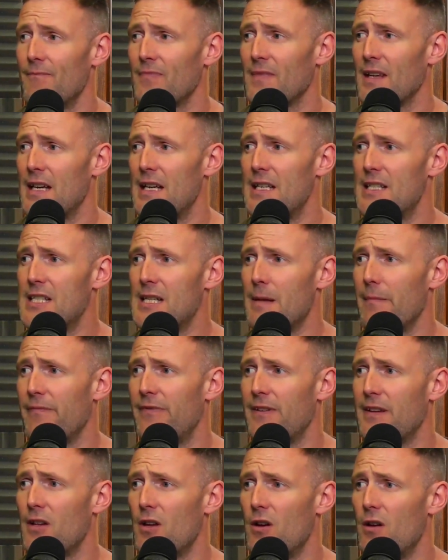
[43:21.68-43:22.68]
is
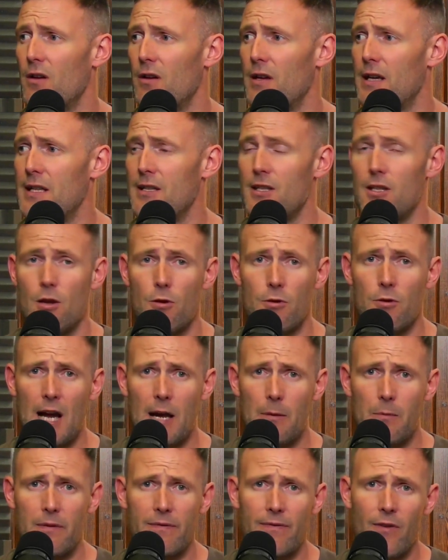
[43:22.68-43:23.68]
something that in the
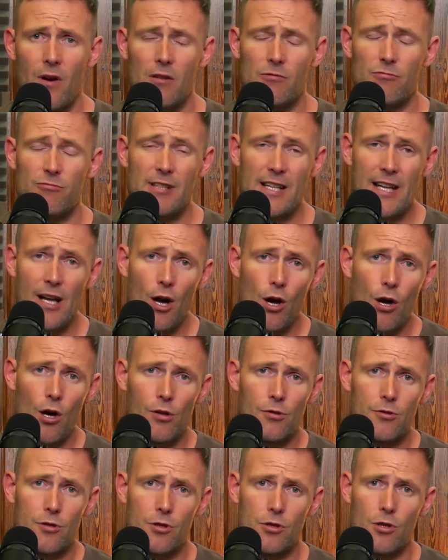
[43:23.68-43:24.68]
UK we find really
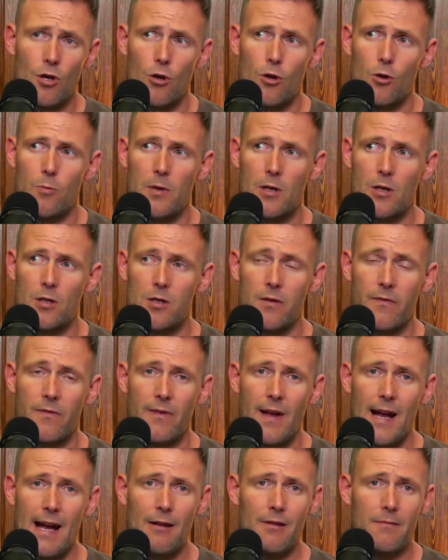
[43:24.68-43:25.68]
hard to do because of
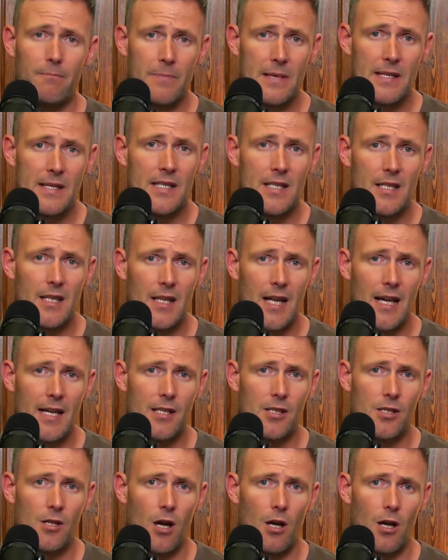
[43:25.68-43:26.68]
how busy the
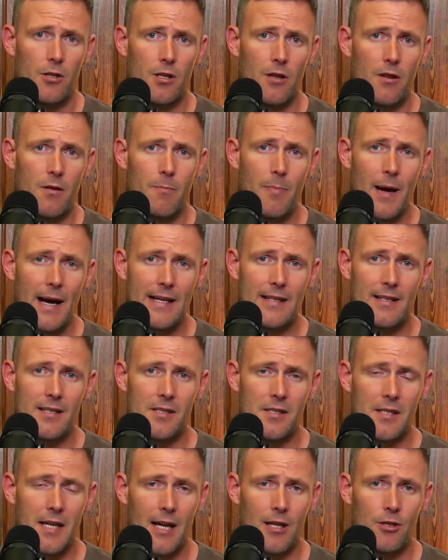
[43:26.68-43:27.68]
lakes are. You know, the bait
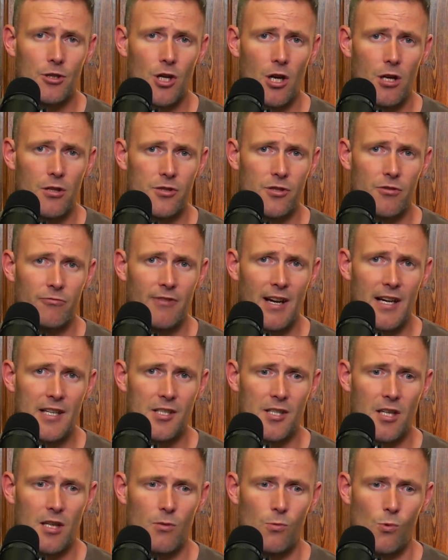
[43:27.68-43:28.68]
doesn't get a chance to rest
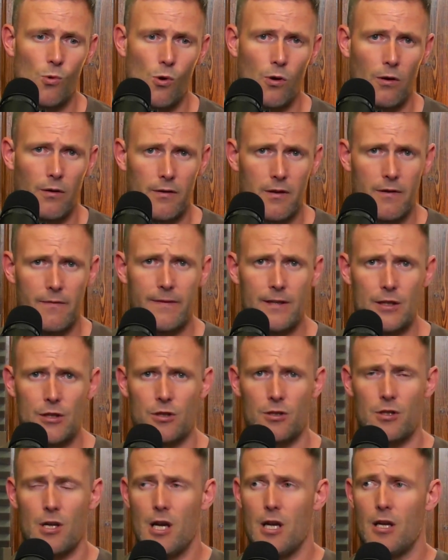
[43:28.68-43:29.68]
in the water and the
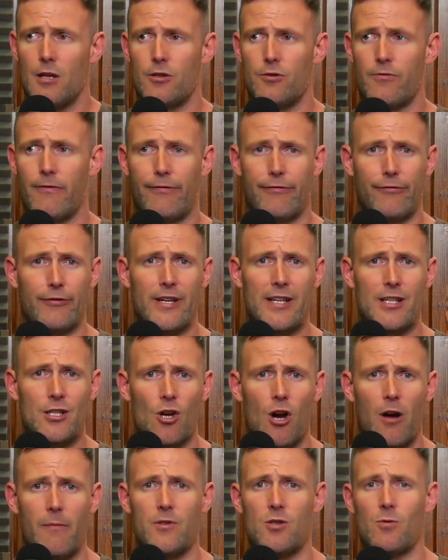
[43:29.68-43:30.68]
fish free
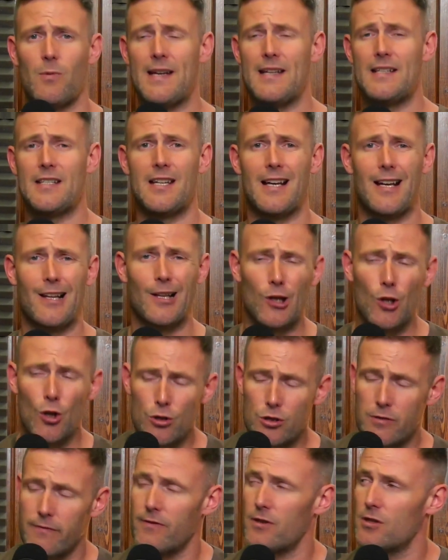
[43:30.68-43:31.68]
time to eat it a lot
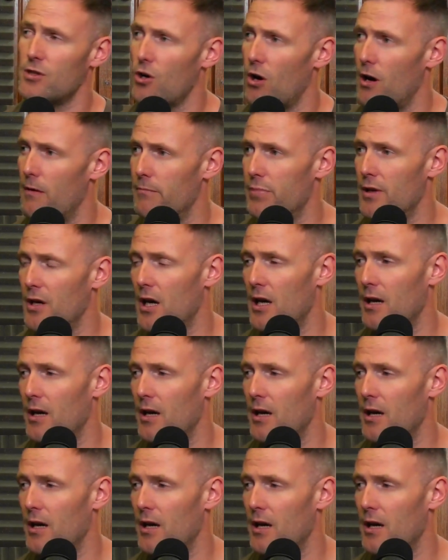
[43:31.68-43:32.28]
of the time. But